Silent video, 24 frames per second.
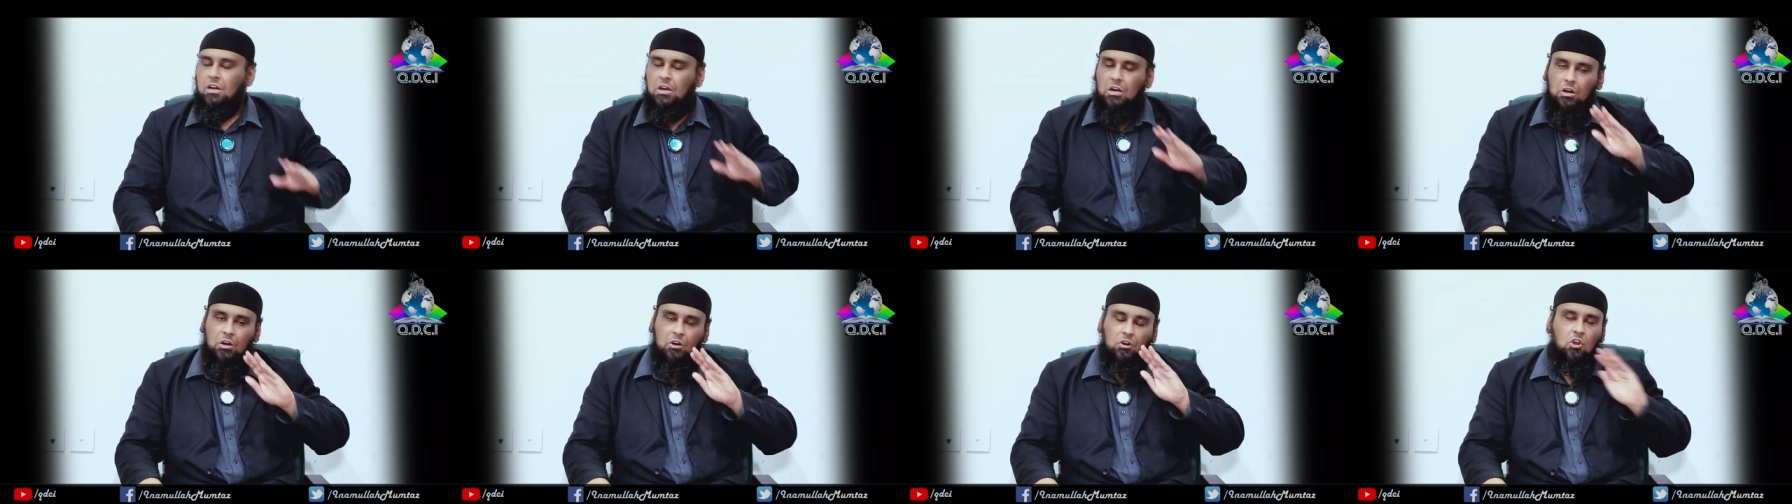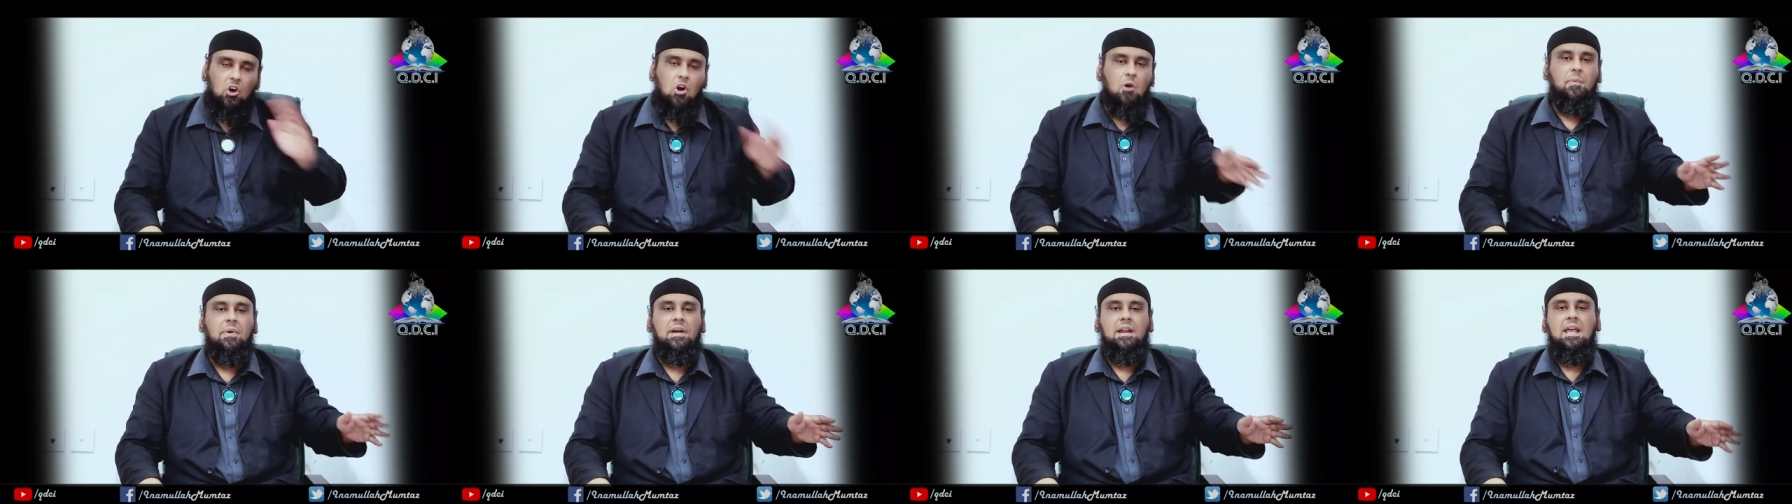
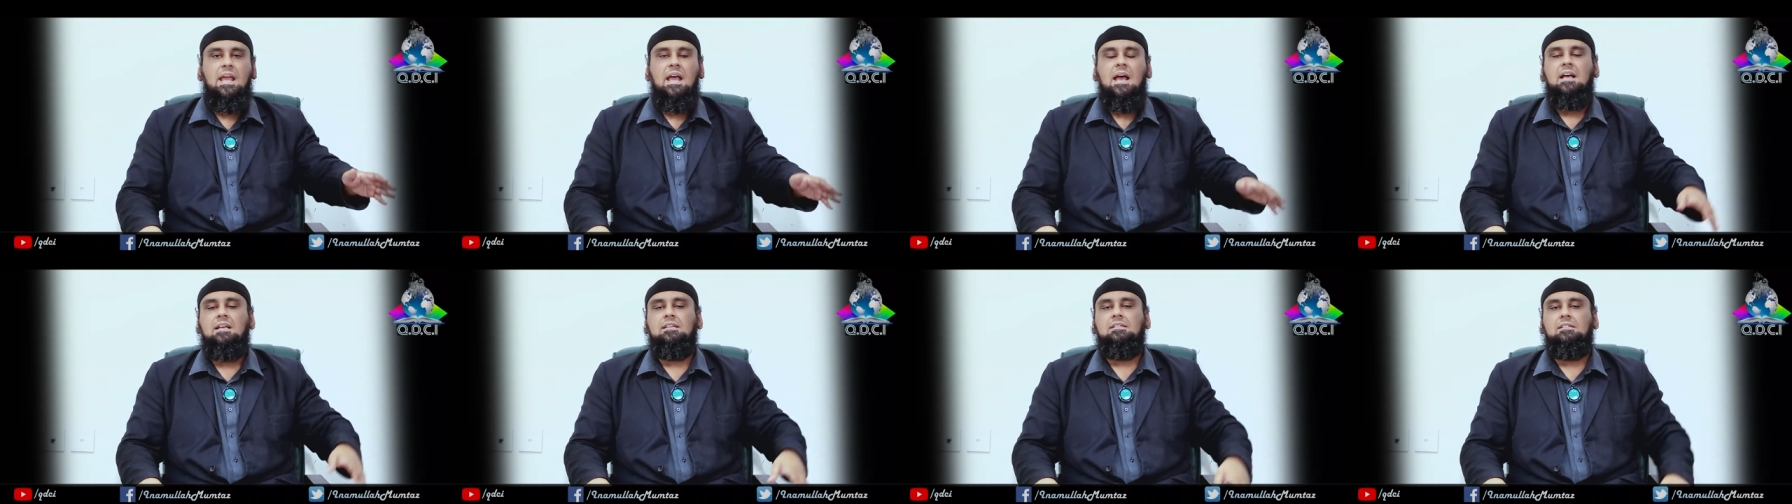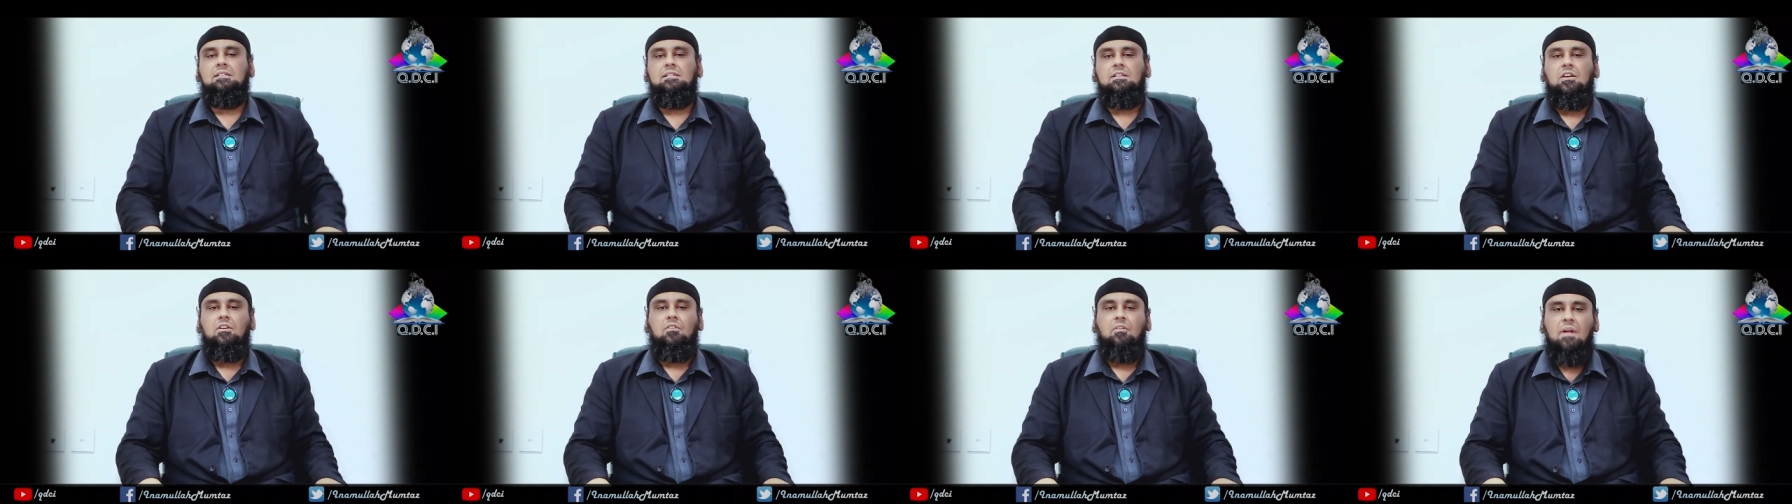Nobody
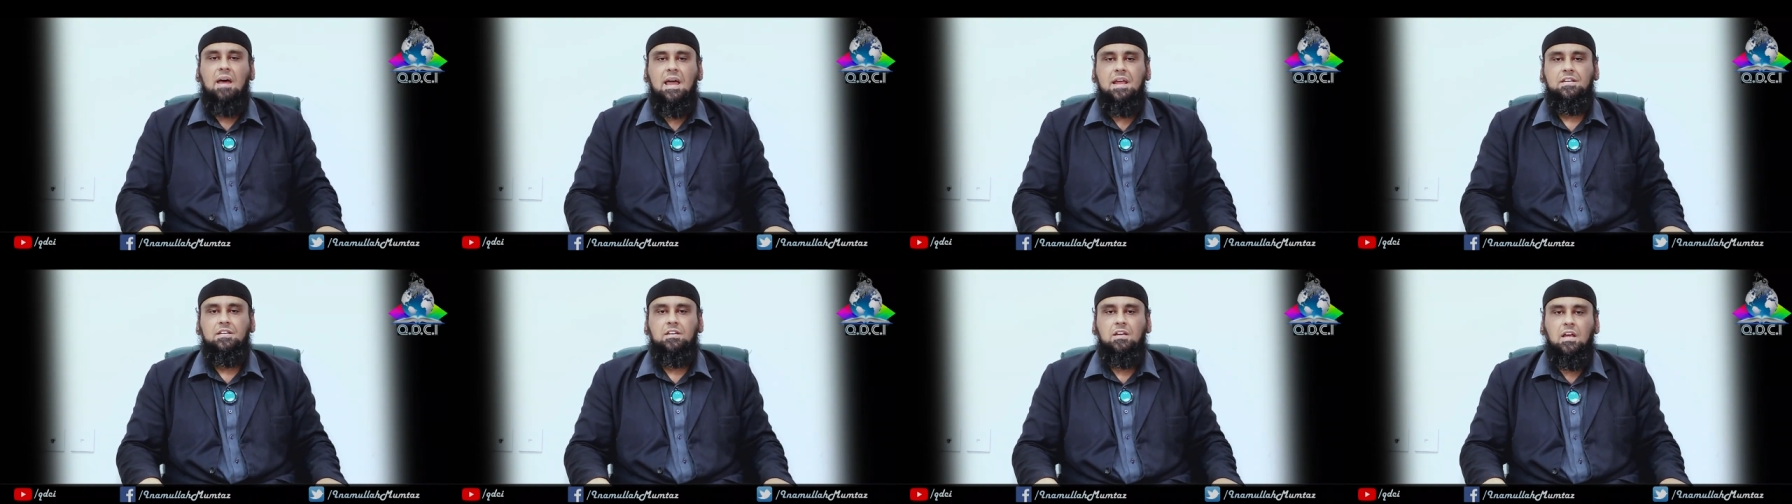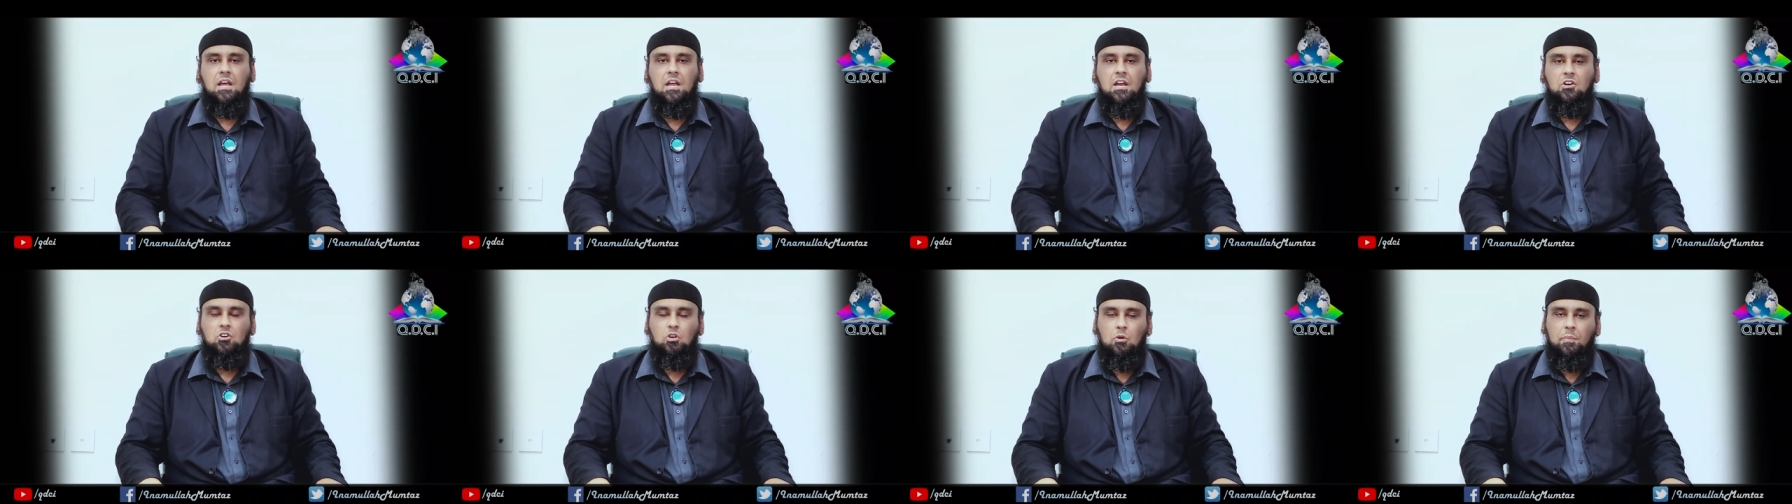has your right
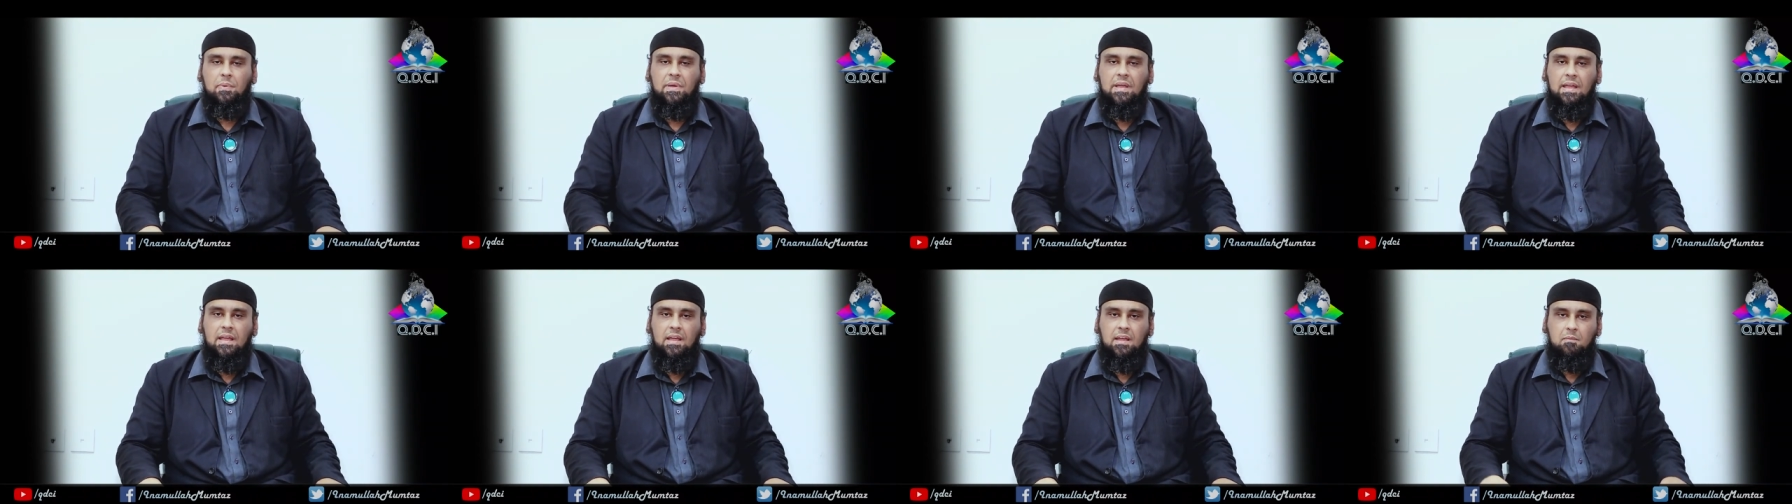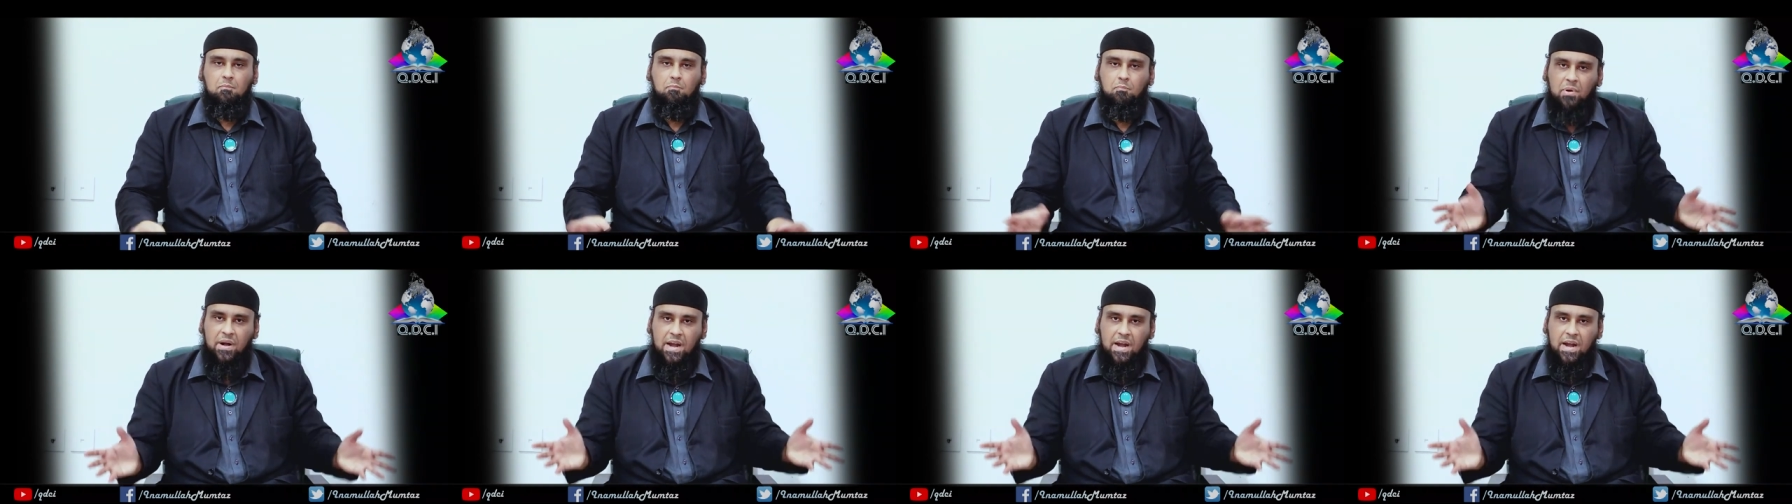to be